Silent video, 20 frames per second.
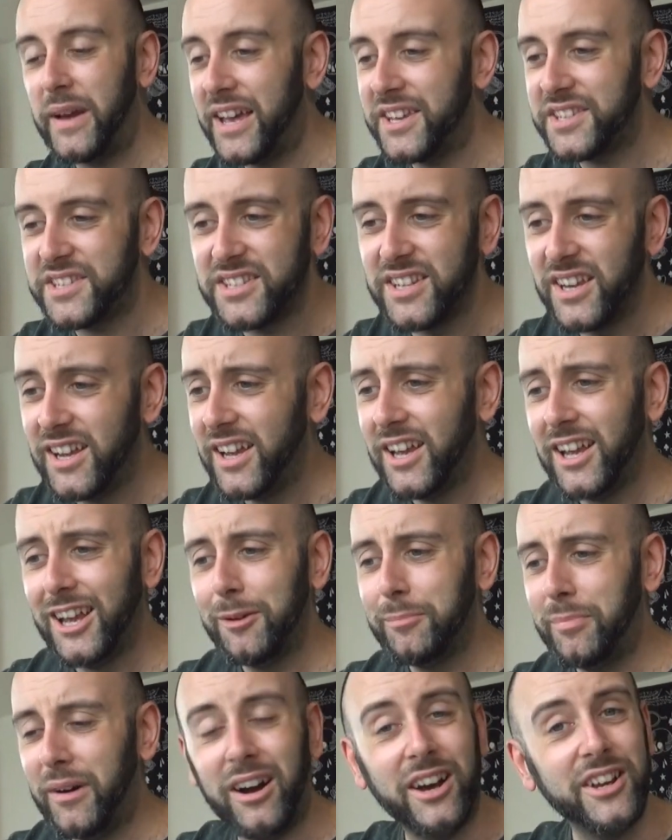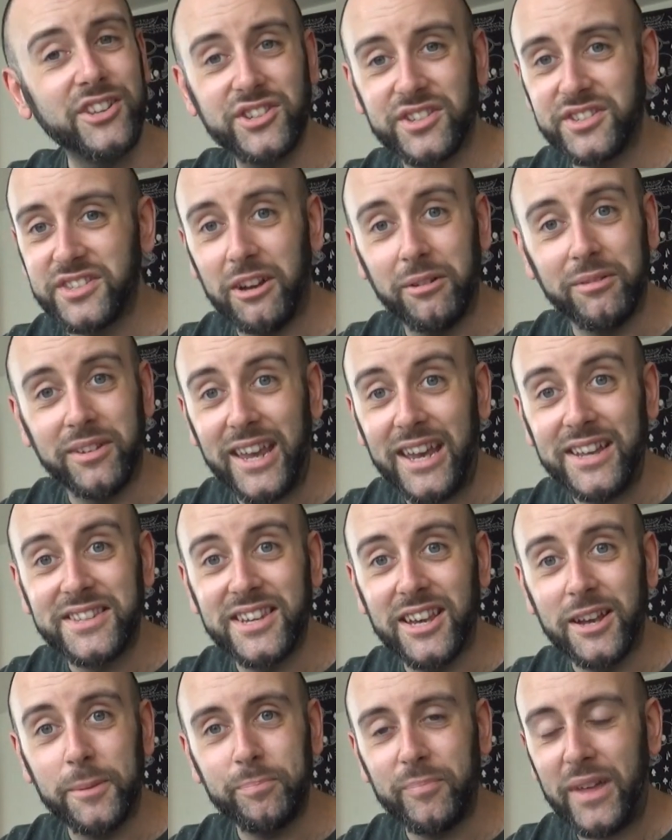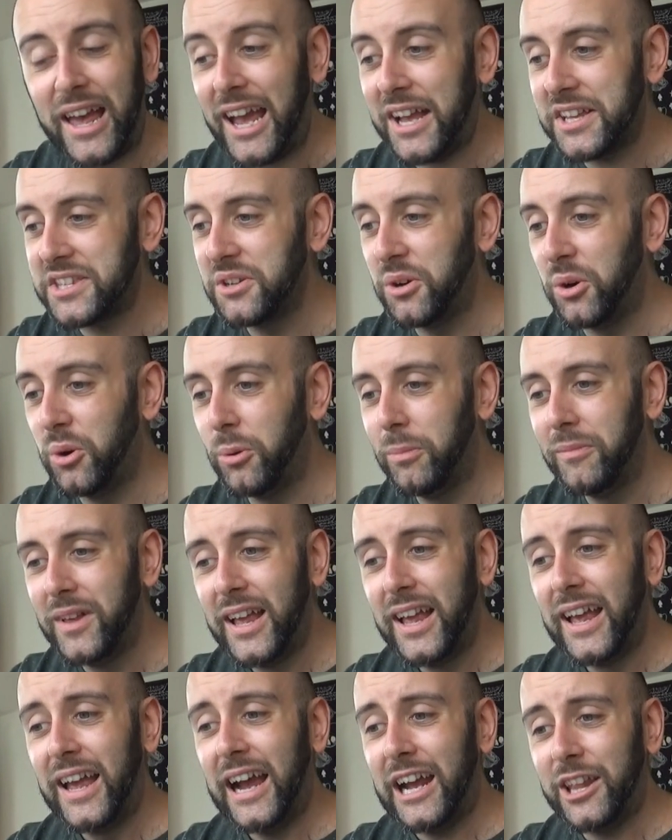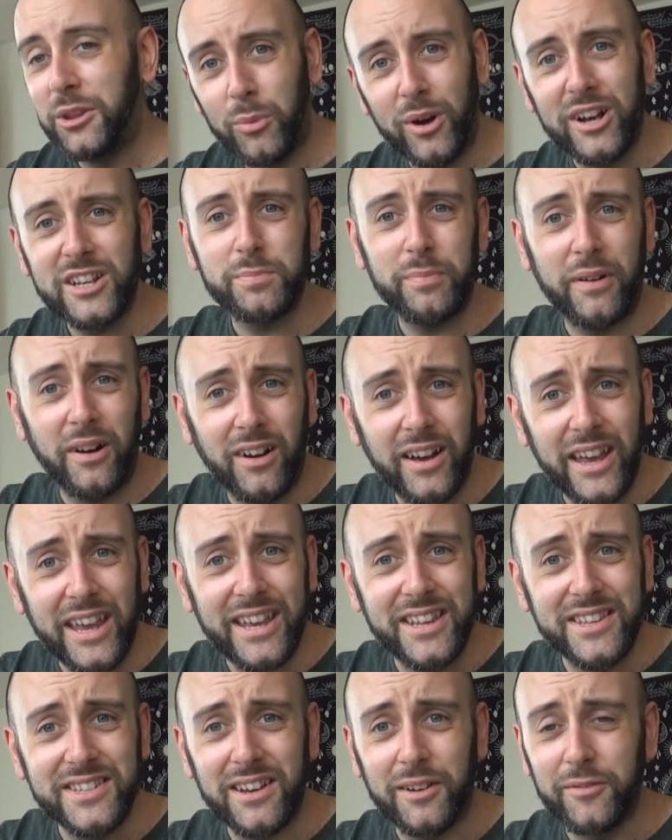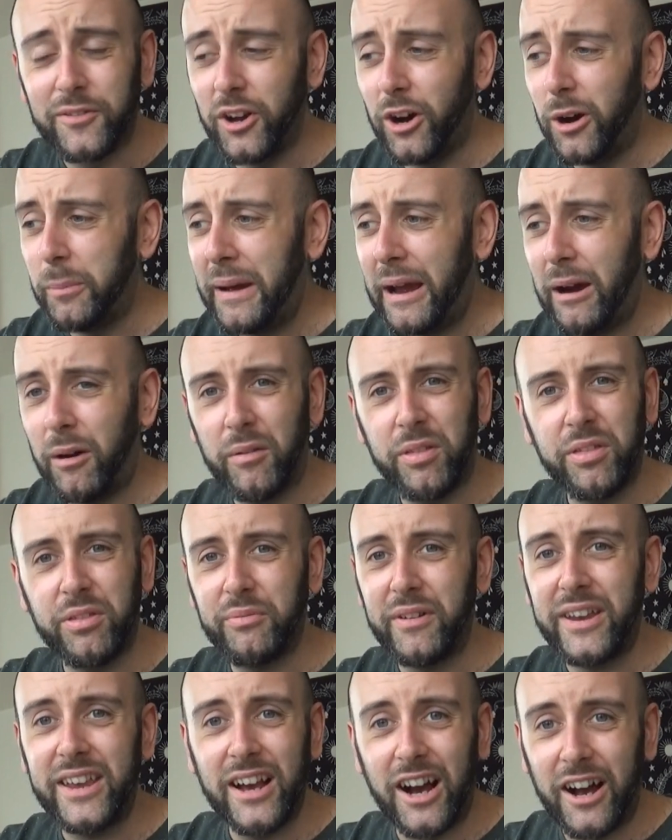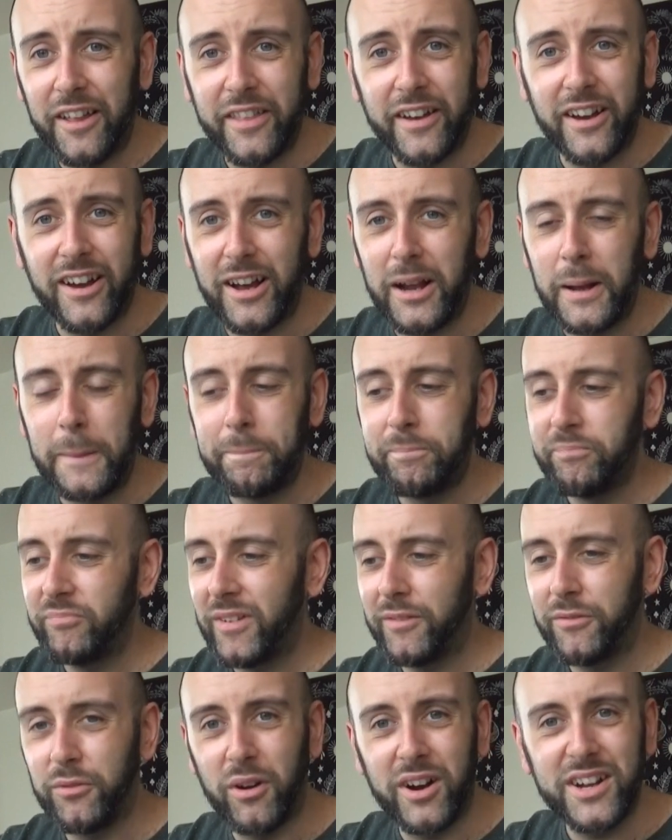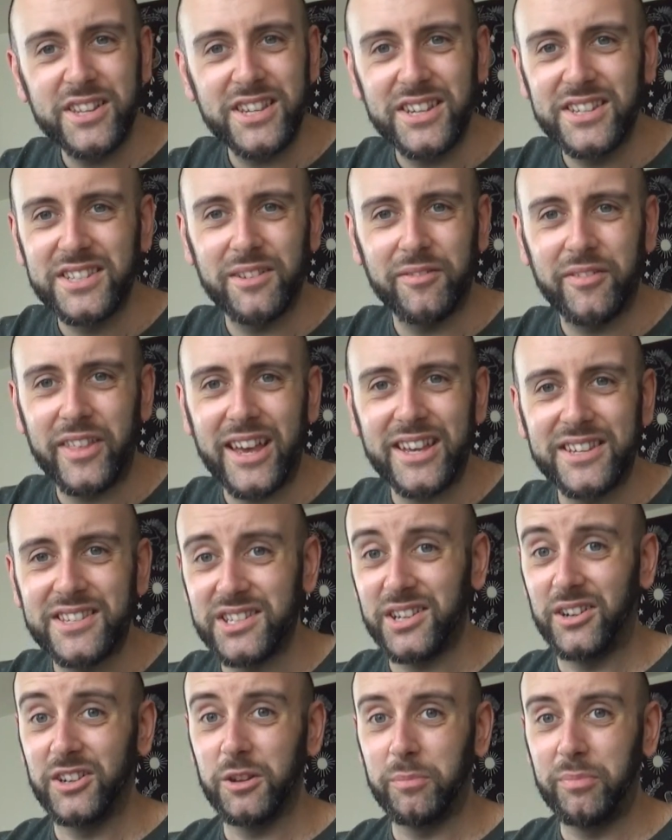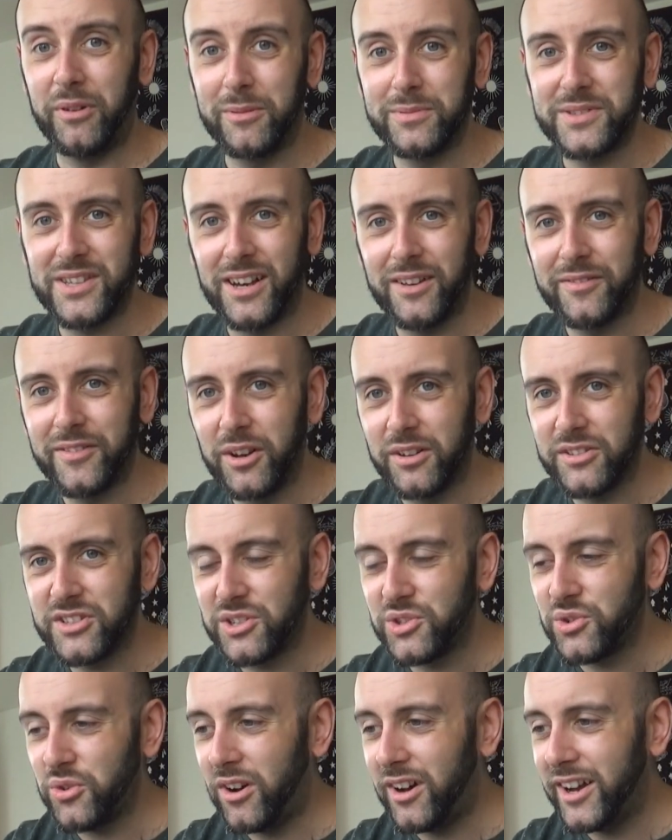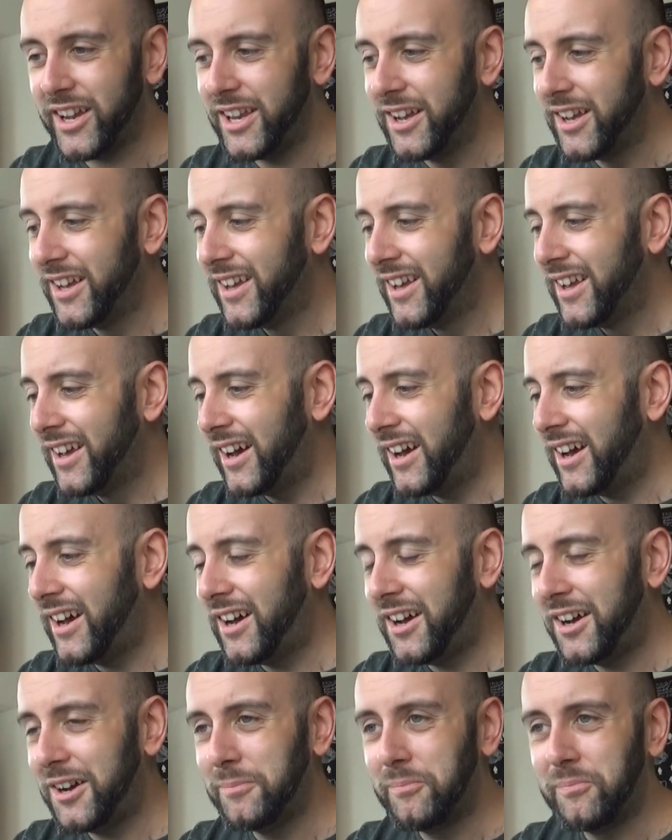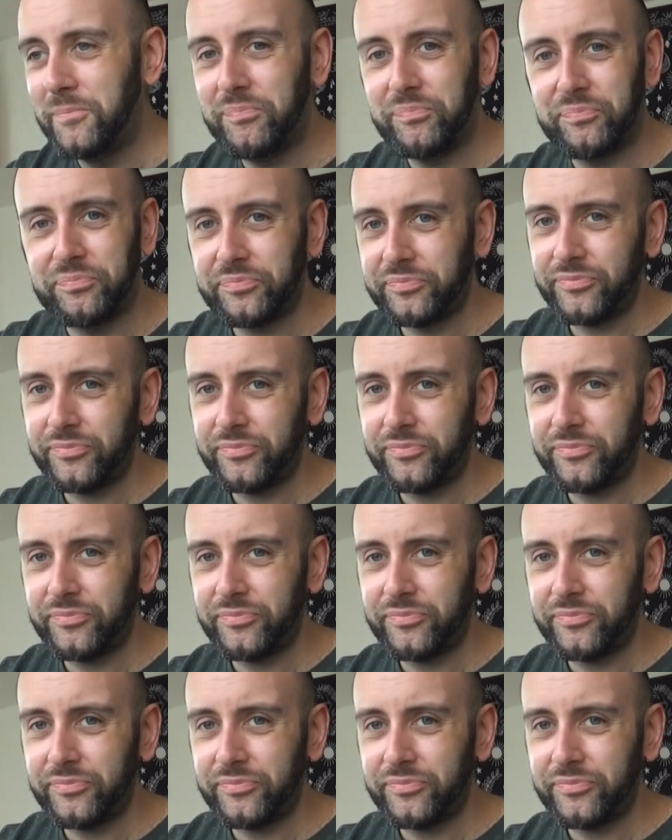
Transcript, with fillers: best, but I just don't get it at all. And the worst part is, I've got about three other varieties of their cider pops that I've got to try. Um,